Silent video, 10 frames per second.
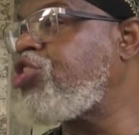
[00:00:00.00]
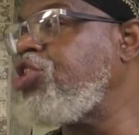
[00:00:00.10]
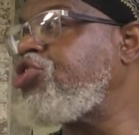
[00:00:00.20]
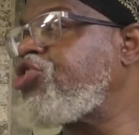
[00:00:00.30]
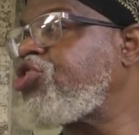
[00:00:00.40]

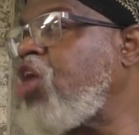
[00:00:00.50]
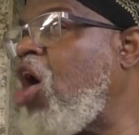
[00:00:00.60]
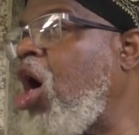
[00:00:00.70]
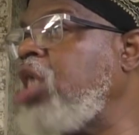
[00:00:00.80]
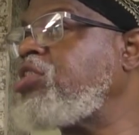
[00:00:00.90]
should
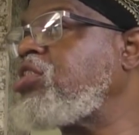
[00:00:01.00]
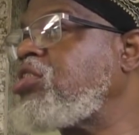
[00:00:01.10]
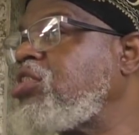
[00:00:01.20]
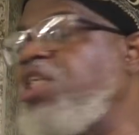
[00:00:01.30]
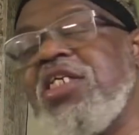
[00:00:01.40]
start
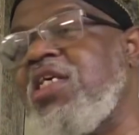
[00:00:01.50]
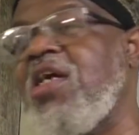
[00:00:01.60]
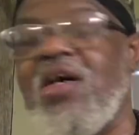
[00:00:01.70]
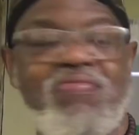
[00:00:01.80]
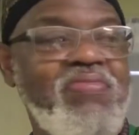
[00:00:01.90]

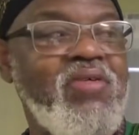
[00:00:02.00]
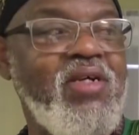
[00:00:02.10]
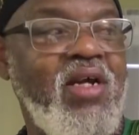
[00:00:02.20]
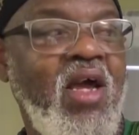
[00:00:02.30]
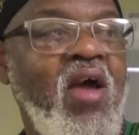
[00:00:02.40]
cleaning up.
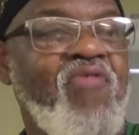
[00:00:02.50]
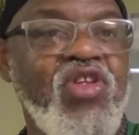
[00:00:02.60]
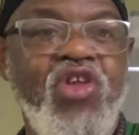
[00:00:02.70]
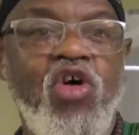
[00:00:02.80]
For